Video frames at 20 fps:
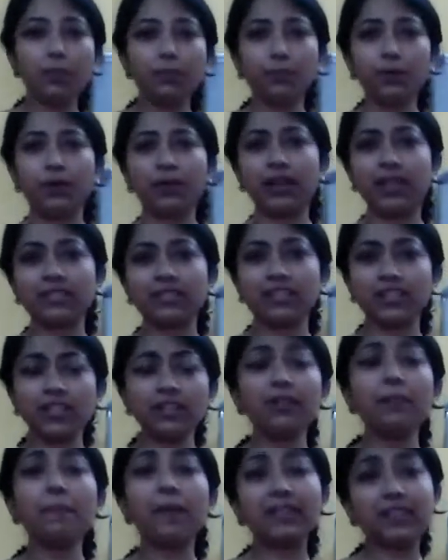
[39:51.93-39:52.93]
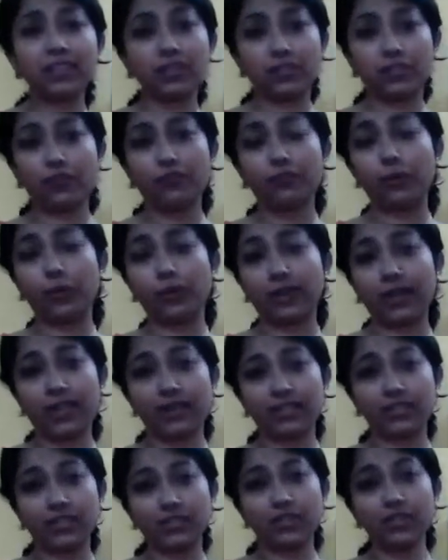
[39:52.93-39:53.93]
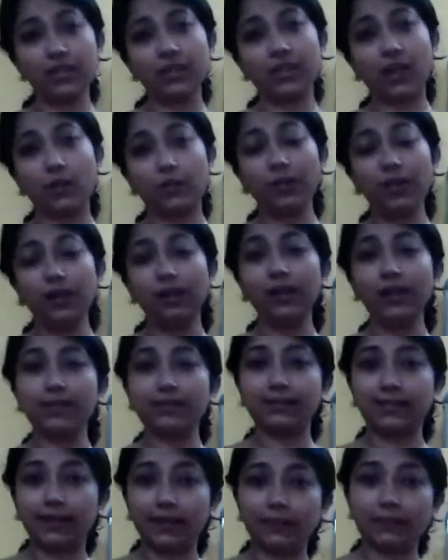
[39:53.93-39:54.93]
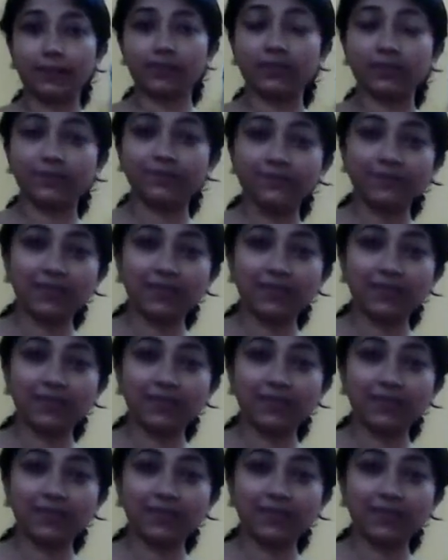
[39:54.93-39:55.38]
polarization, the methods of polarization in our syllabus.